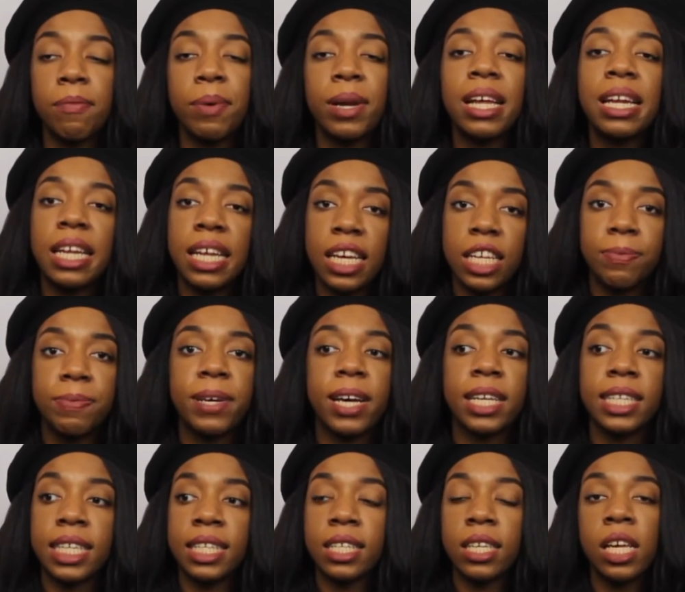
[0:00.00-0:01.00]
But it is
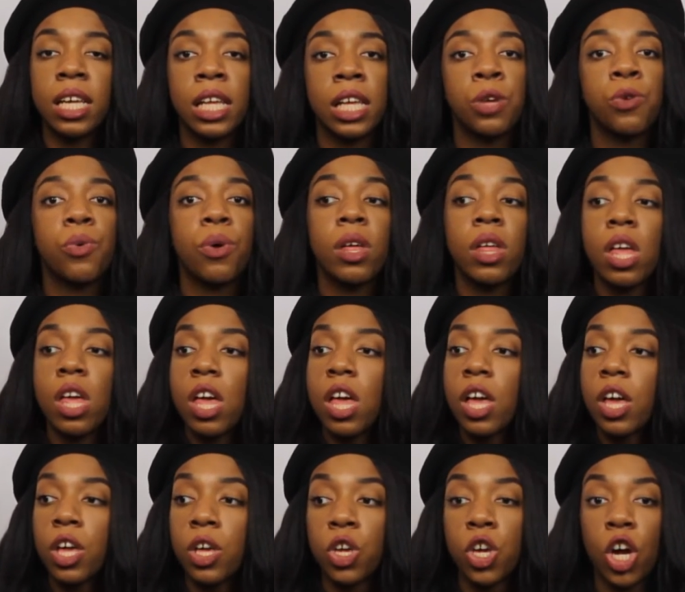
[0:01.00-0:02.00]
because
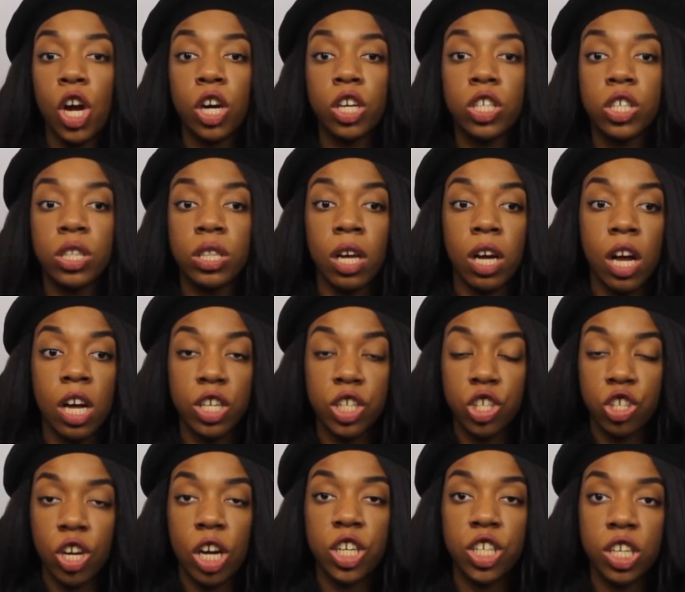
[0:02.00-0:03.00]
the
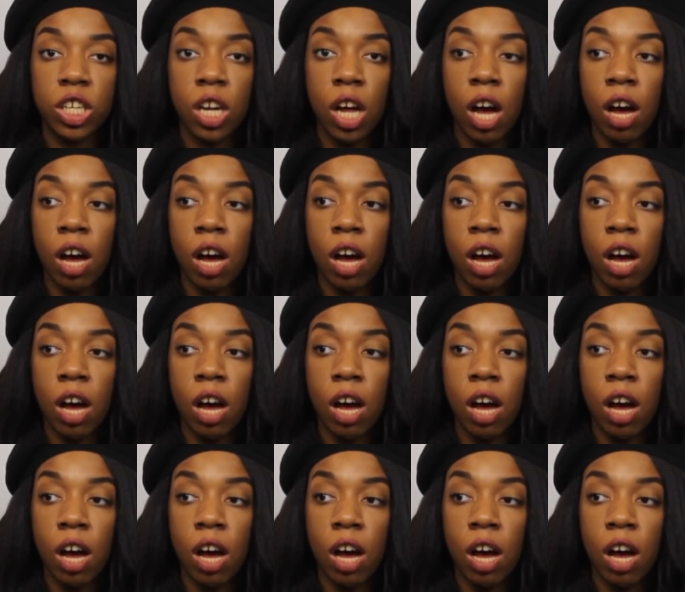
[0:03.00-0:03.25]
construction